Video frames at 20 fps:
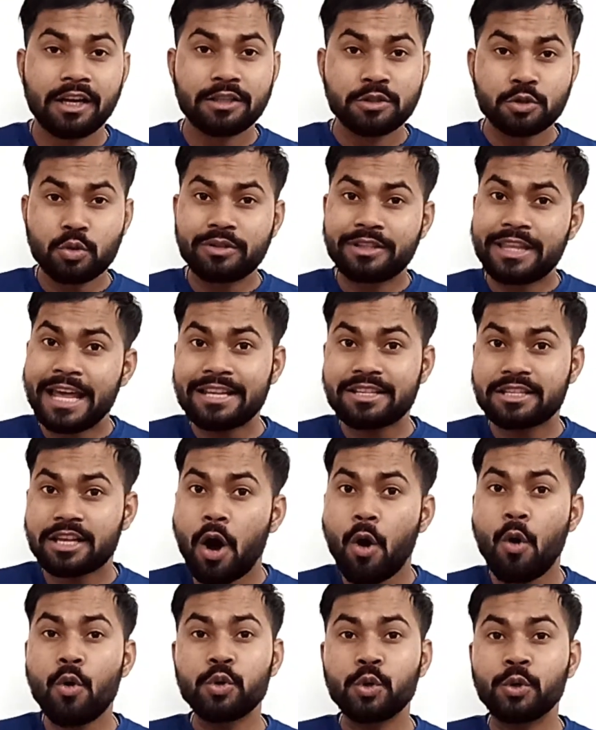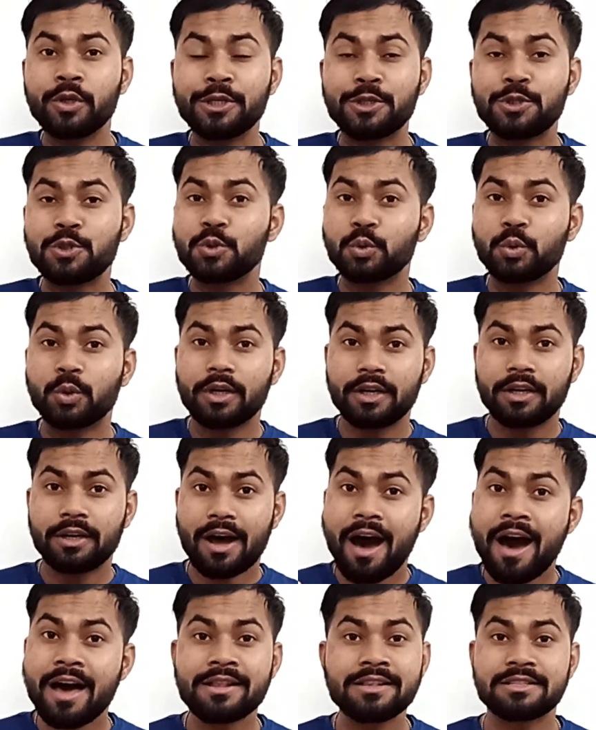So that's how you need to
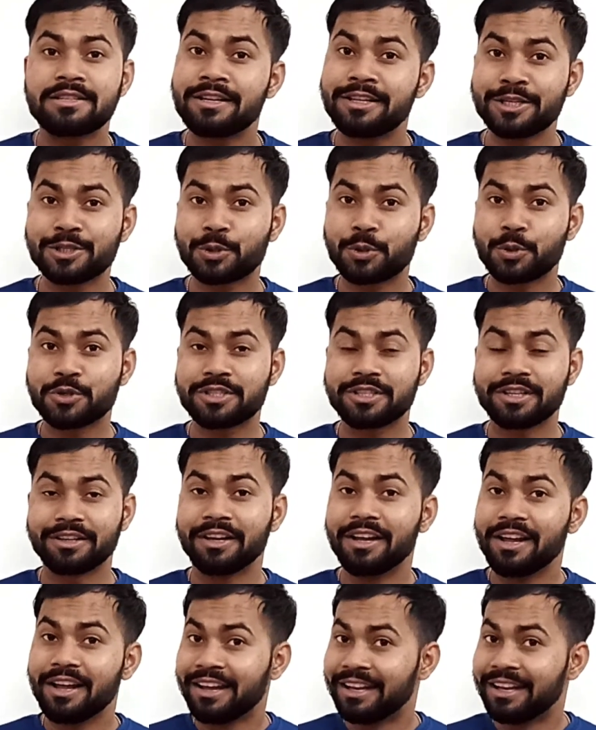answer this question.